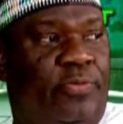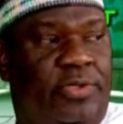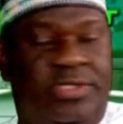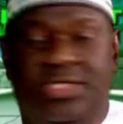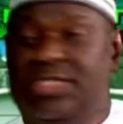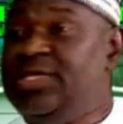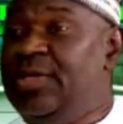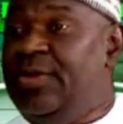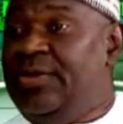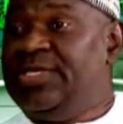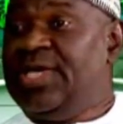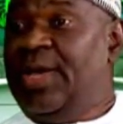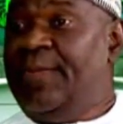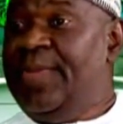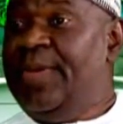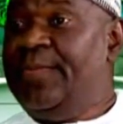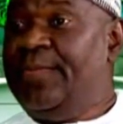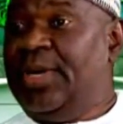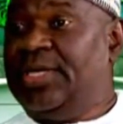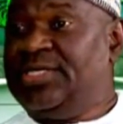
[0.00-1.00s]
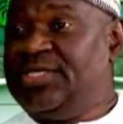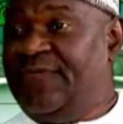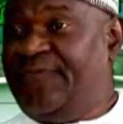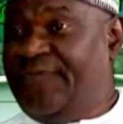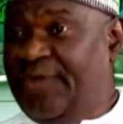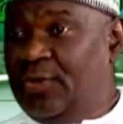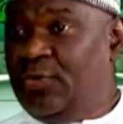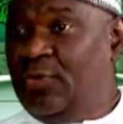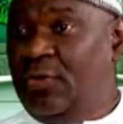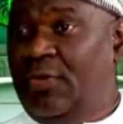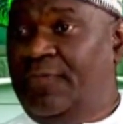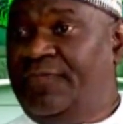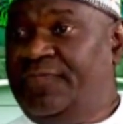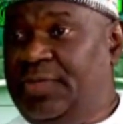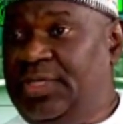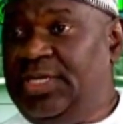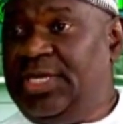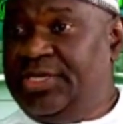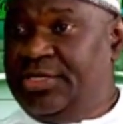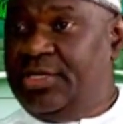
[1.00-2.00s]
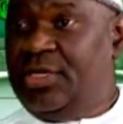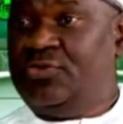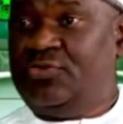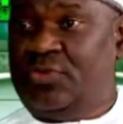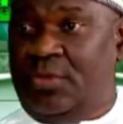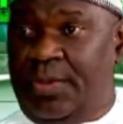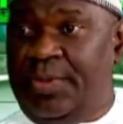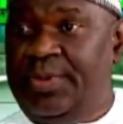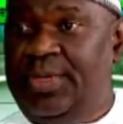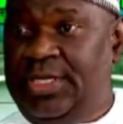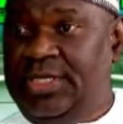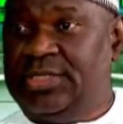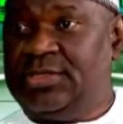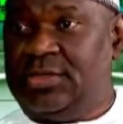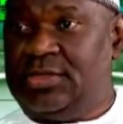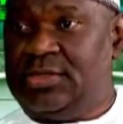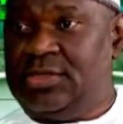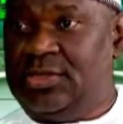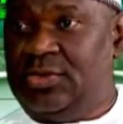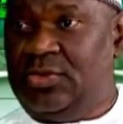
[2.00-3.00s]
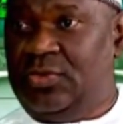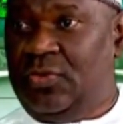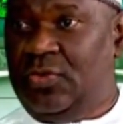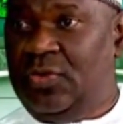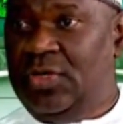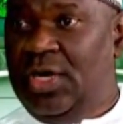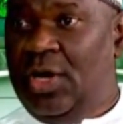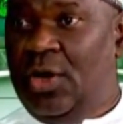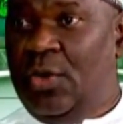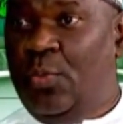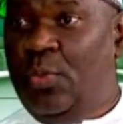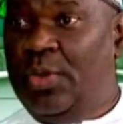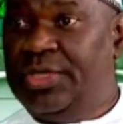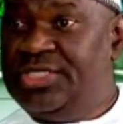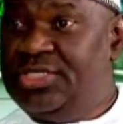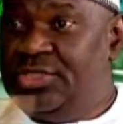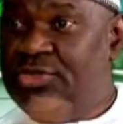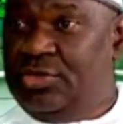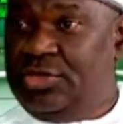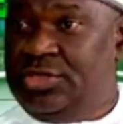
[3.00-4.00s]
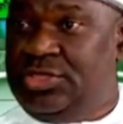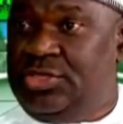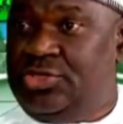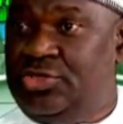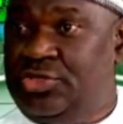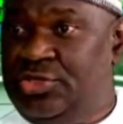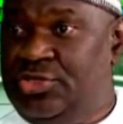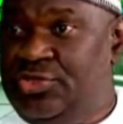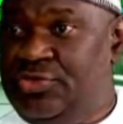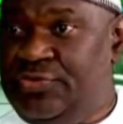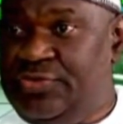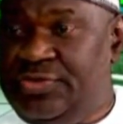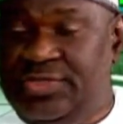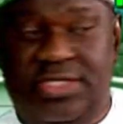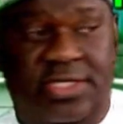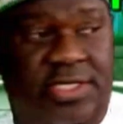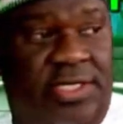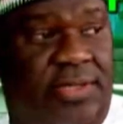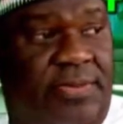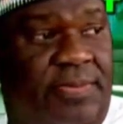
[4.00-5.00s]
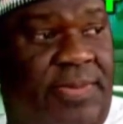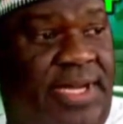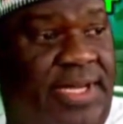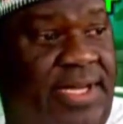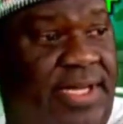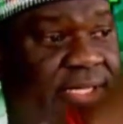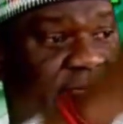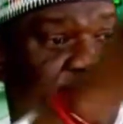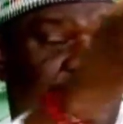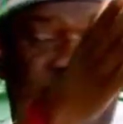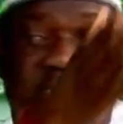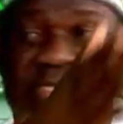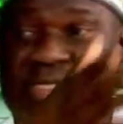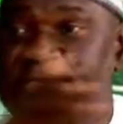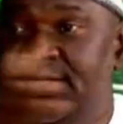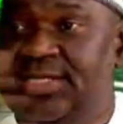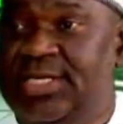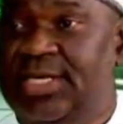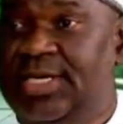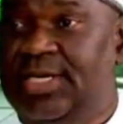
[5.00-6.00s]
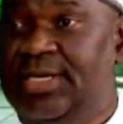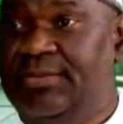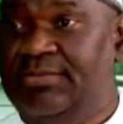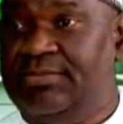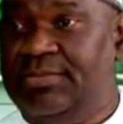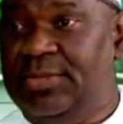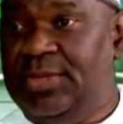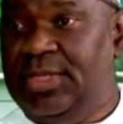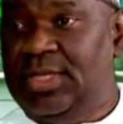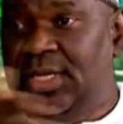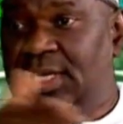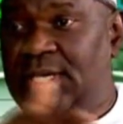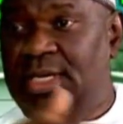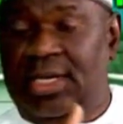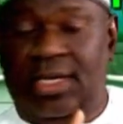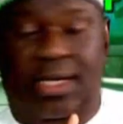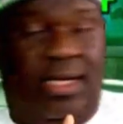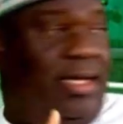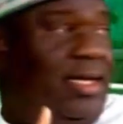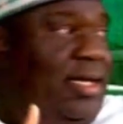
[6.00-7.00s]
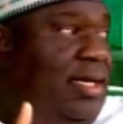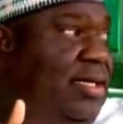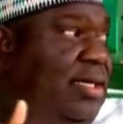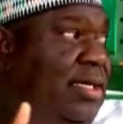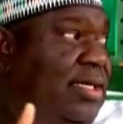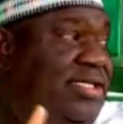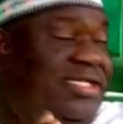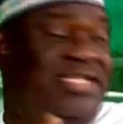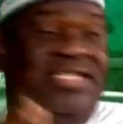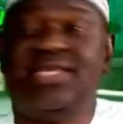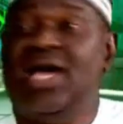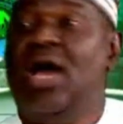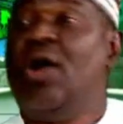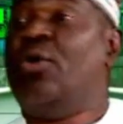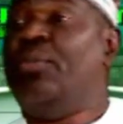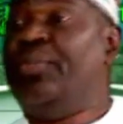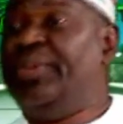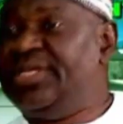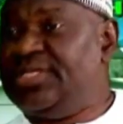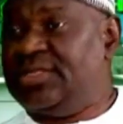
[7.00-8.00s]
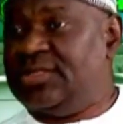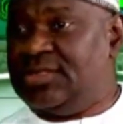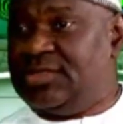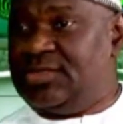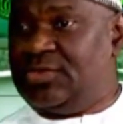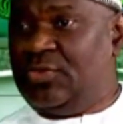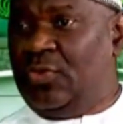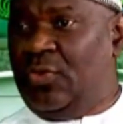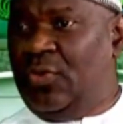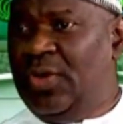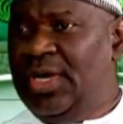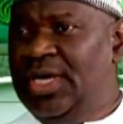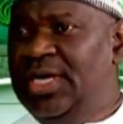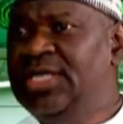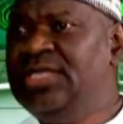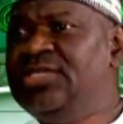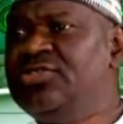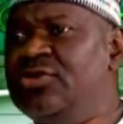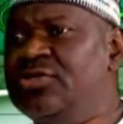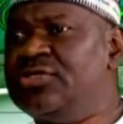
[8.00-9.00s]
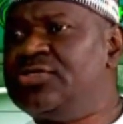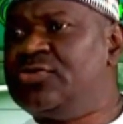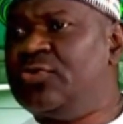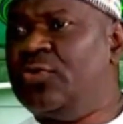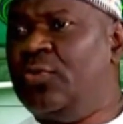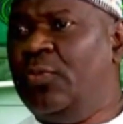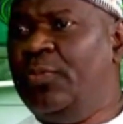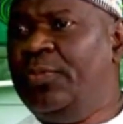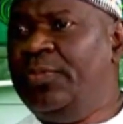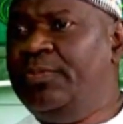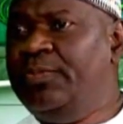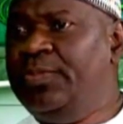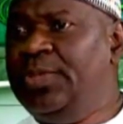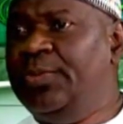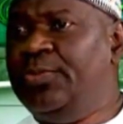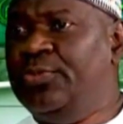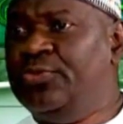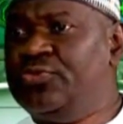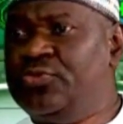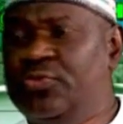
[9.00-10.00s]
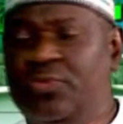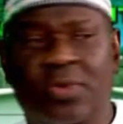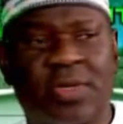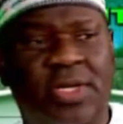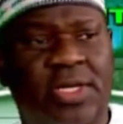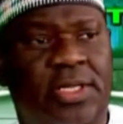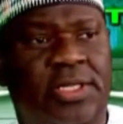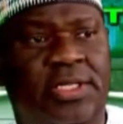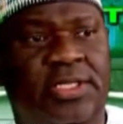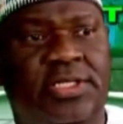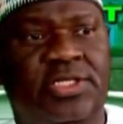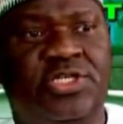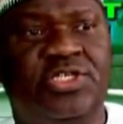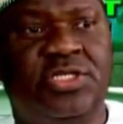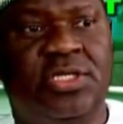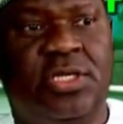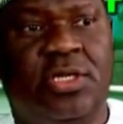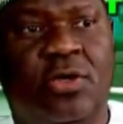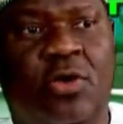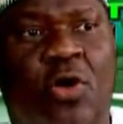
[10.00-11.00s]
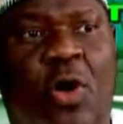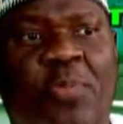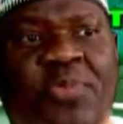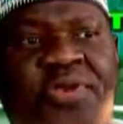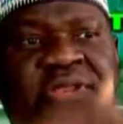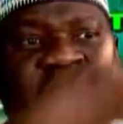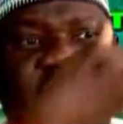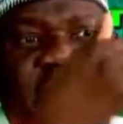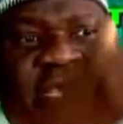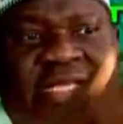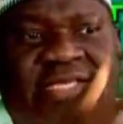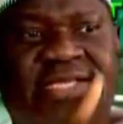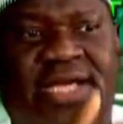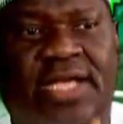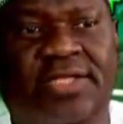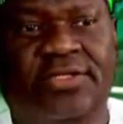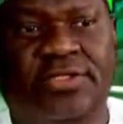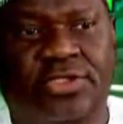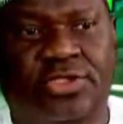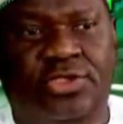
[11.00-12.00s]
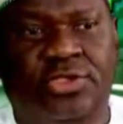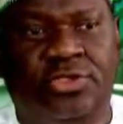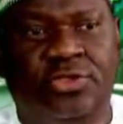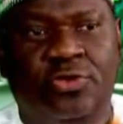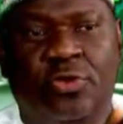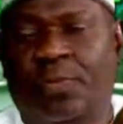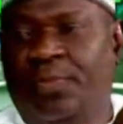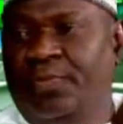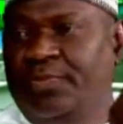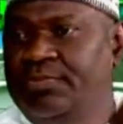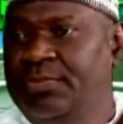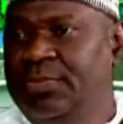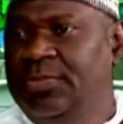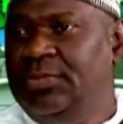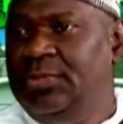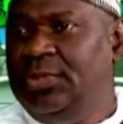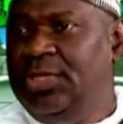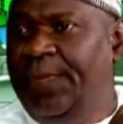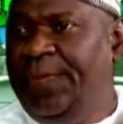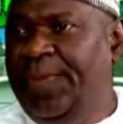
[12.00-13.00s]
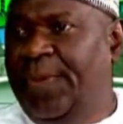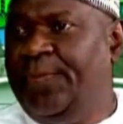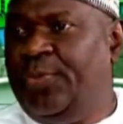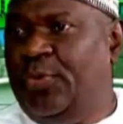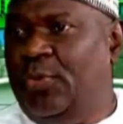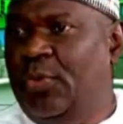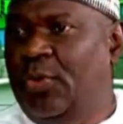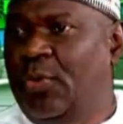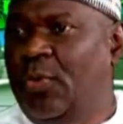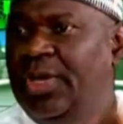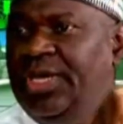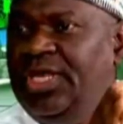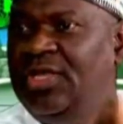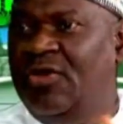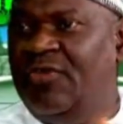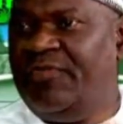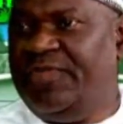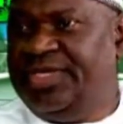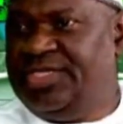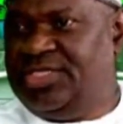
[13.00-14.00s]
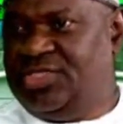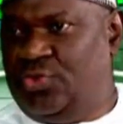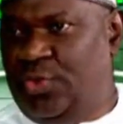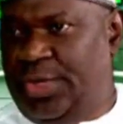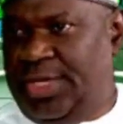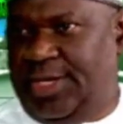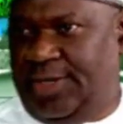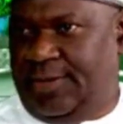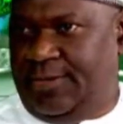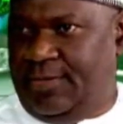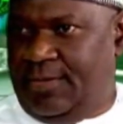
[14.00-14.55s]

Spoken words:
He's a member, he's a fellow of Nigerian Public Relations. You know, what he just introduced, the marketplace, the town hall meetings, you know, it's just to be able to communicate and show the people what the government is doing.